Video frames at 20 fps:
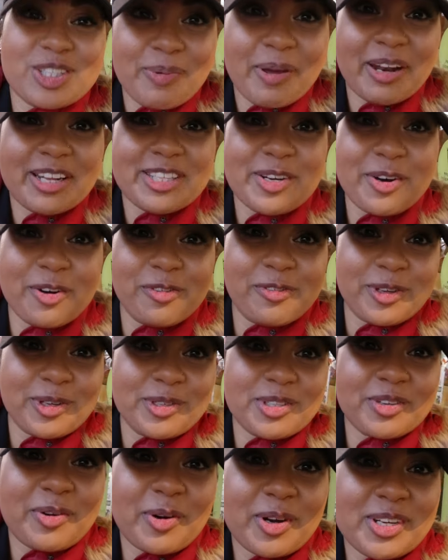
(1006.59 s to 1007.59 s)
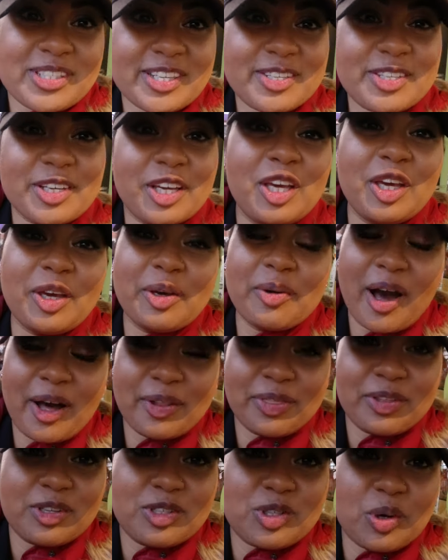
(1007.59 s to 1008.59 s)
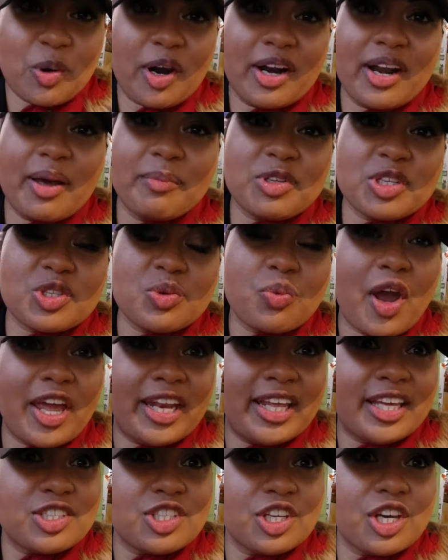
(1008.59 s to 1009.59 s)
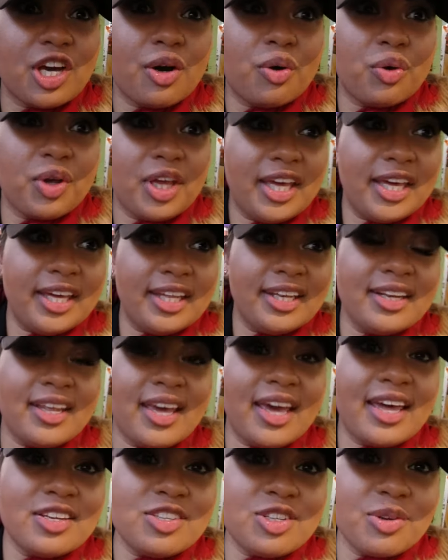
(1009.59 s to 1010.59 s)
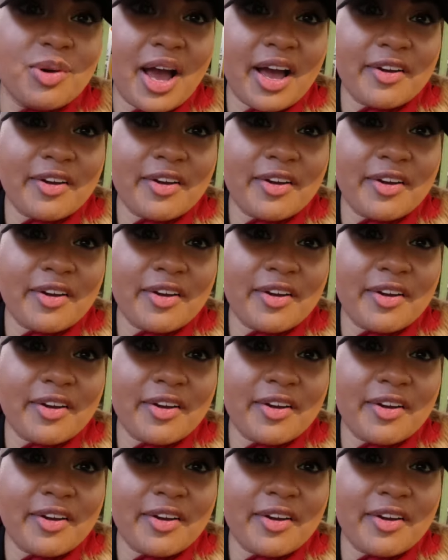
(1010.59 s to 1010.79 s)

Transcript: Made it to Whole Foods. Of course, there's a queue out the door, and I'm just waiting to go in, and you